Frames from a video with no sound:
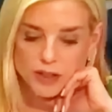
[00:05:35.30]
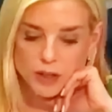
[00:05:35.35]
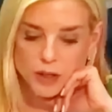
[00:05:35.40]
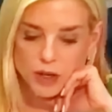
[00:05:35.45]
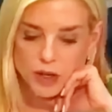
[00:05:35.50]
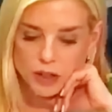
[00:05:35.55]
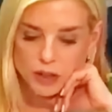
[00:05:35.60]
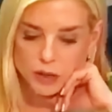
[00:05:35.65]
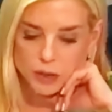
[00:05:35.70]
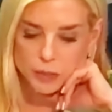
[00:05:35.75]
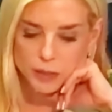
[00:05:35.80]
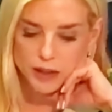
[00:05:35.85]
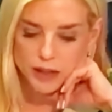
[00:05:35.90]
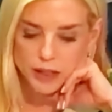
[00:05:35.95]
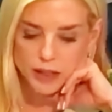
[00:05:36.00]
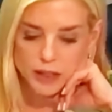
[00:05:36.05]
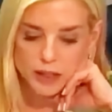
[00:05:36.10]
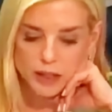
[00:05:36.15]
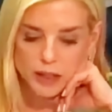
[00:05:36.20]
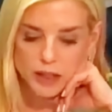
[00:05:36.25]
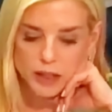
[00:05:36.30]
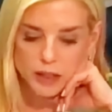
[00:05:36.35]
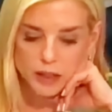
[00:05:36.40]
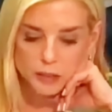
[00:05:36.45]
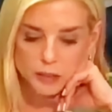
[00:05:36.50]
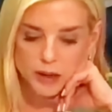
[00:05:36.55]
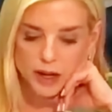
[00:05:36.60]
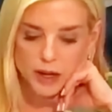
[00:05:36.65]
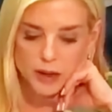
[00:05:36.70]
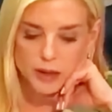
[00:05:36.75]
the auto pen?
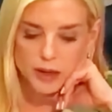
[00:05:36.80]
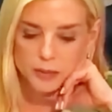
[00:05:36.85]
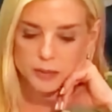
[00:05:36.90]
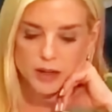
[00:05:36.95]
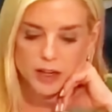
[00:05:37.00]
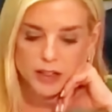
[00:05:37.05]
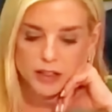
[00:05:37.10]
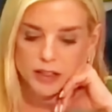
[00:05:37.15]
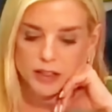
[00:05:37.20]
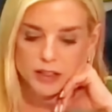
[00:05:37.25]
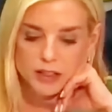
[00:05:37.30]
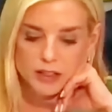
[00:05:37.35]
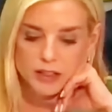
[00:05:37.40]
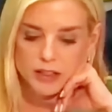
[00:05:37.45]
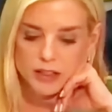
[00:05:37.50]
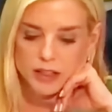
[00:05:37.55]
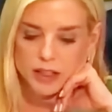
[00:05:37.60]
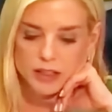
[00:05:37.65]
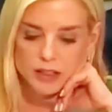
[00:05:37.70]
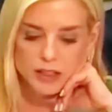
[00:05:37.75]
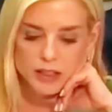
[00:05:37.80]
I'm not going to discuss